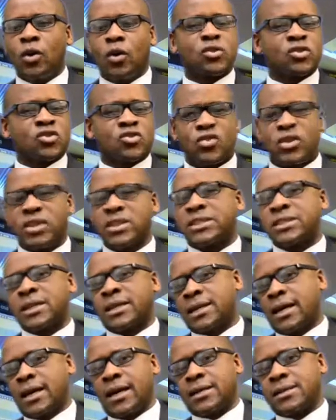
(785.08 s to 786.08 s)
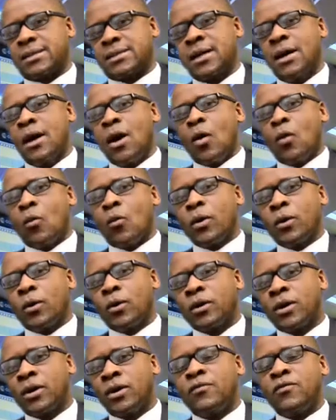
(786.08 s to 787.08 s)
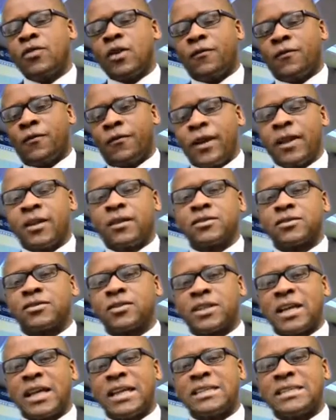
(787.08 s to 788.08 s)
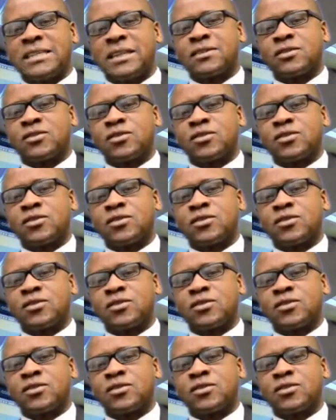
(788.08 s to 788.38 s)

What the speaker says: strings attached. We will give you a free consultation.